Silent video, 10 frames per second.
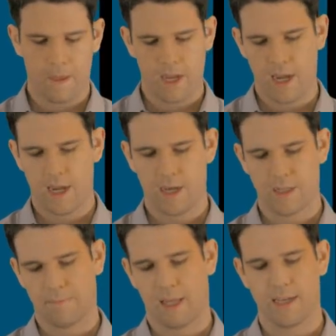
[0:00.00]
And
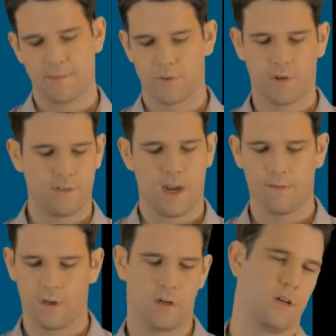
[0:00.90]
apply some sort of
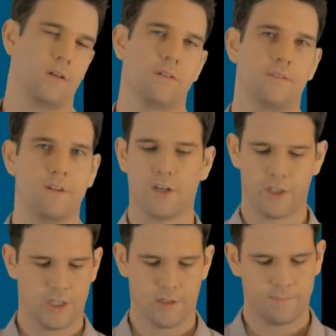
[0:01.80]
hover
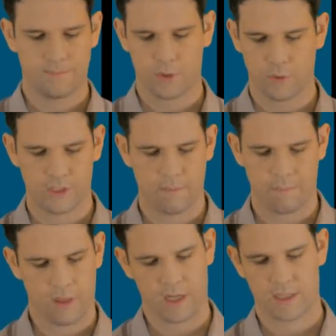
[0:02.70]
function tooltip
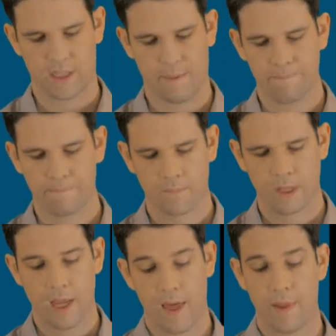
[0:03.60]
thing to them.
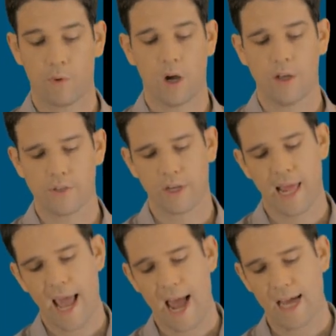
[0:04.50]
And then we're also going
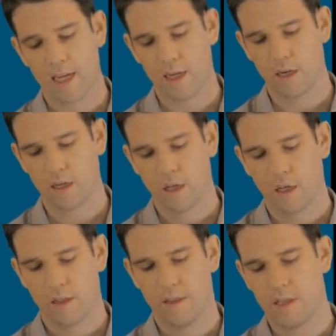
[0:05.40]
to add in
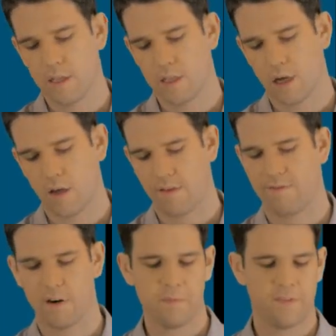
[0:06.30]
all the
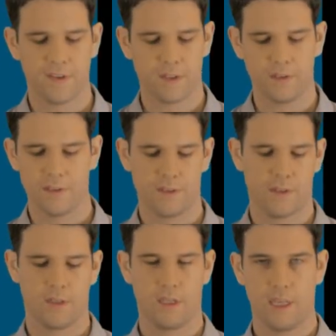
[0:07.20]
from fields
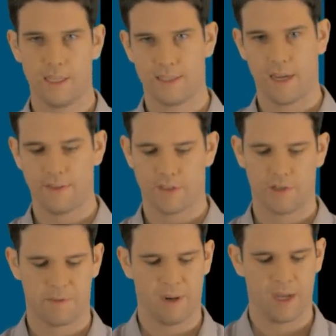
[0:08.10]
inside this
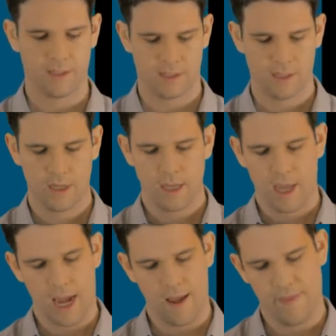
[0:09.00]
response,
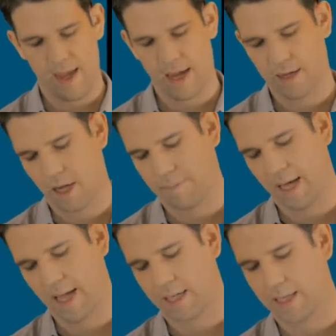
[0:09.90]
and then
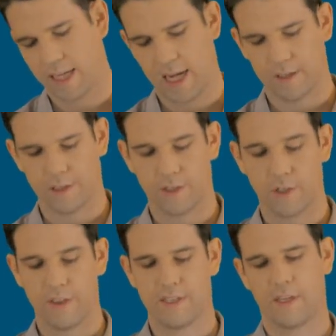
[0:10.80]
apply a click handler.
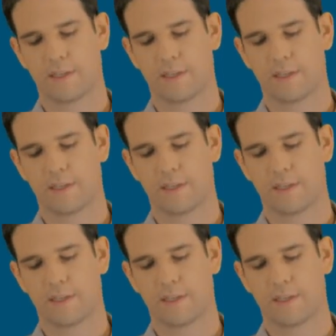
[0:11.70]
So this